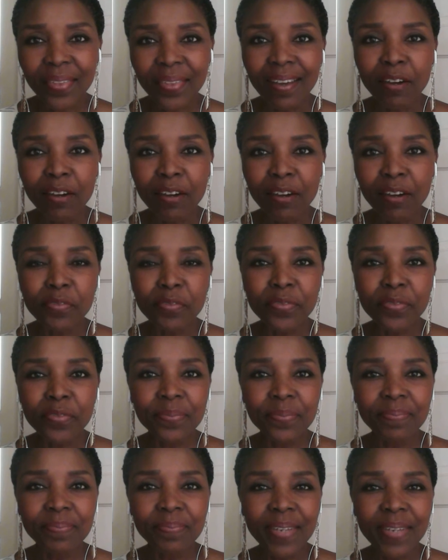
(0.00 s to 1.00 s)
of
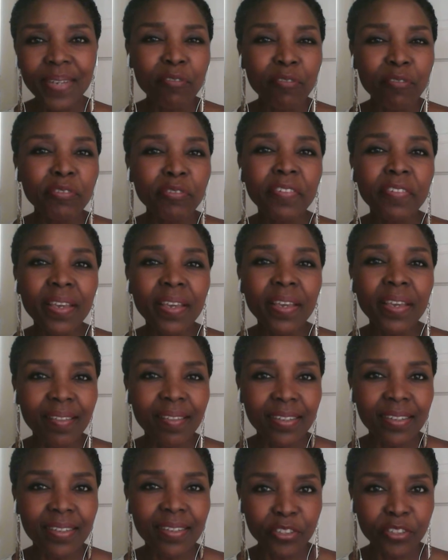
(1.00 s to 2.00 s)
everything
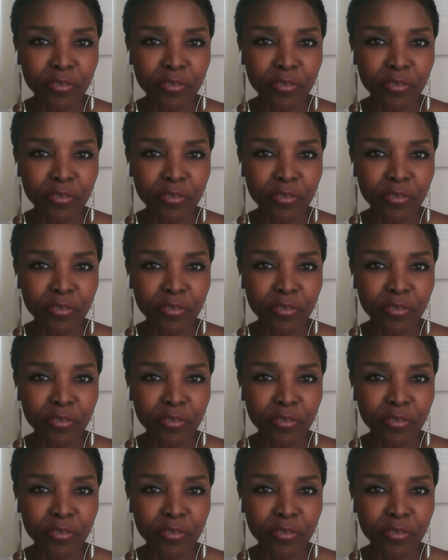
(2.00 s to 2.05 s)
that you